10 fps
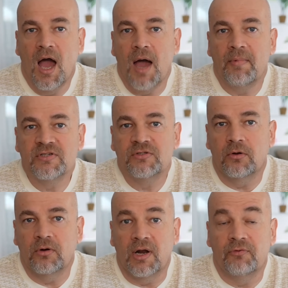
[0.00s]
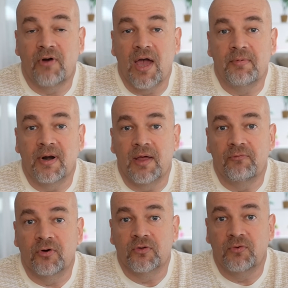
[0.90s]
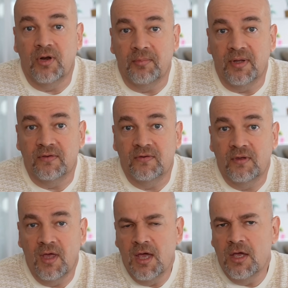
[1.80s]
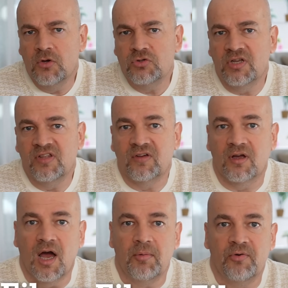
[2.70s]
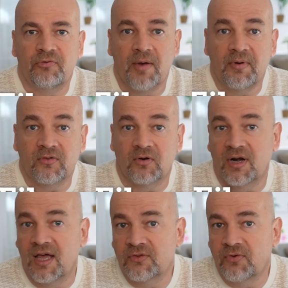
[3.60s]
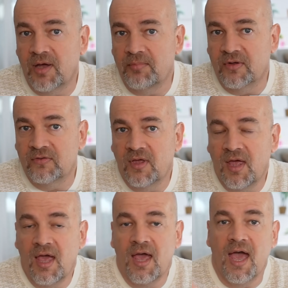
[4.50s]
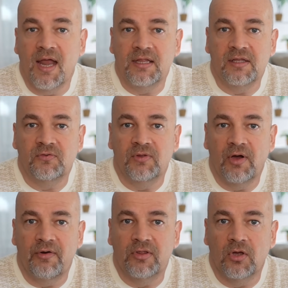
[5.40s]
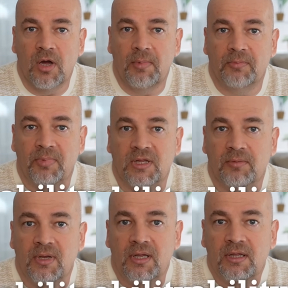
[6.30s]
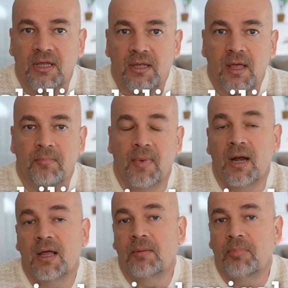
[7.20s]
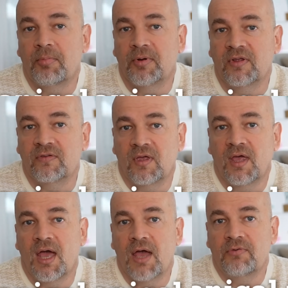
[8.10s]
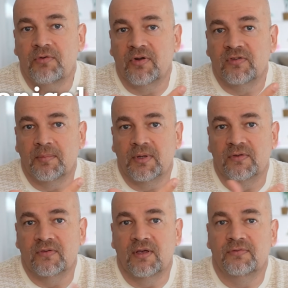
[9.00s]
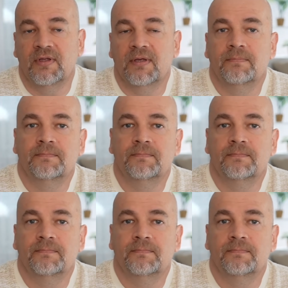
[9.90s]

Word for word: How much stronger are fiber reinforced filaments? Usually these are carbon fibers or glass fibers, and in this video I will talk about printability, mechanical properties, and a few words about the safety.